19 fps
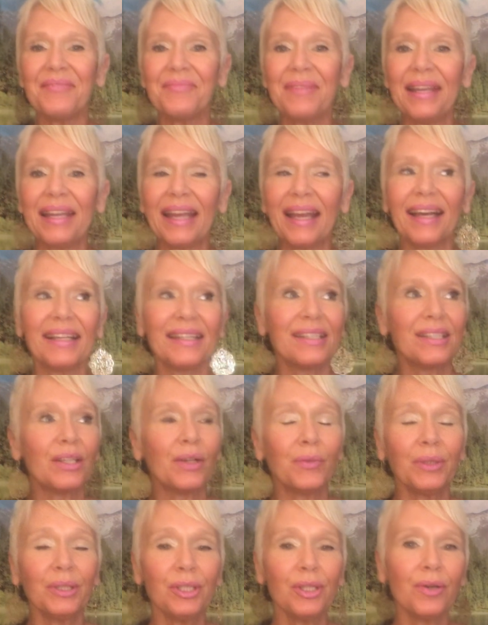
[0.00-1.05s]
Because
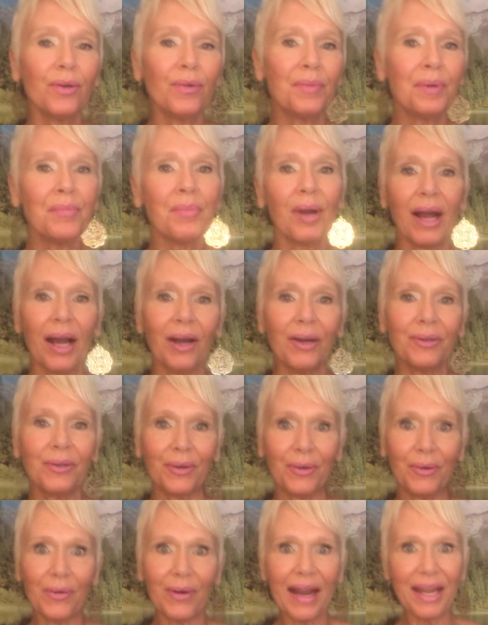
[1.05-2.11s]
once you remember how
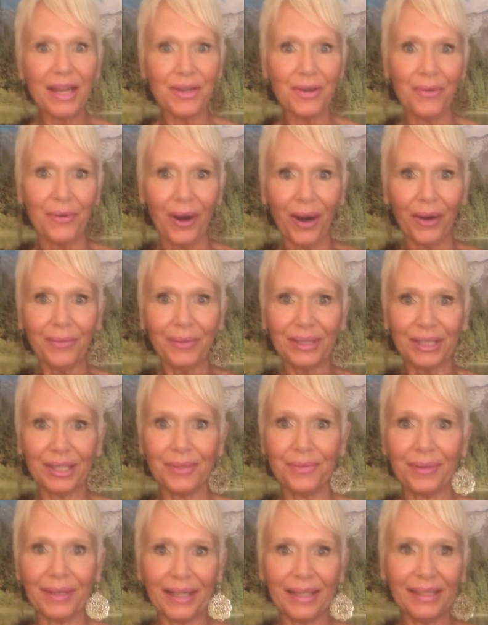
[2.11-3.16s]
great you are, which
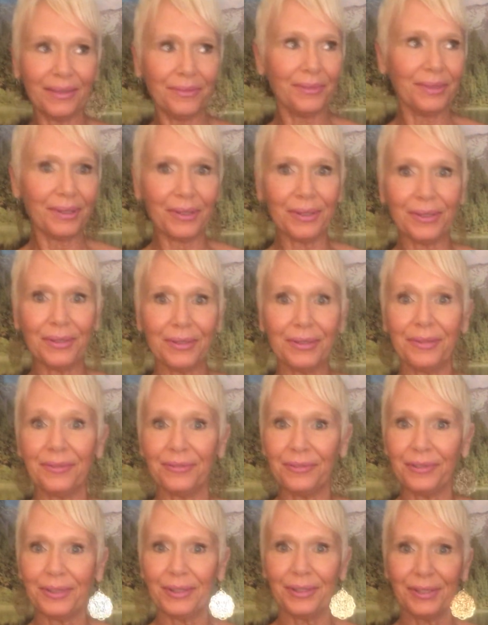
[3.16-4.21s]
is what I did with her
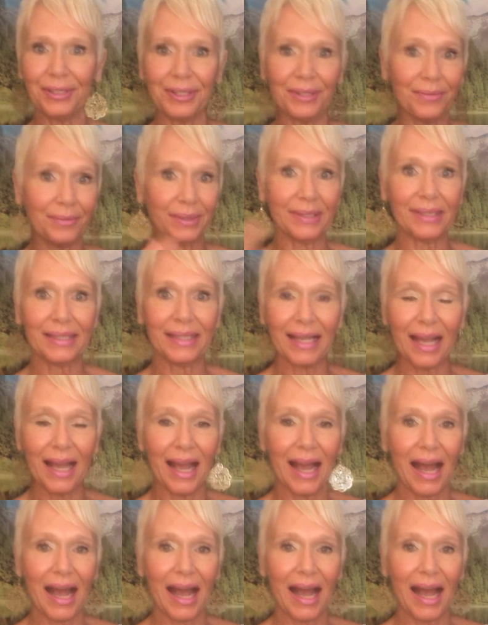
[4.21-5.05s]
first, was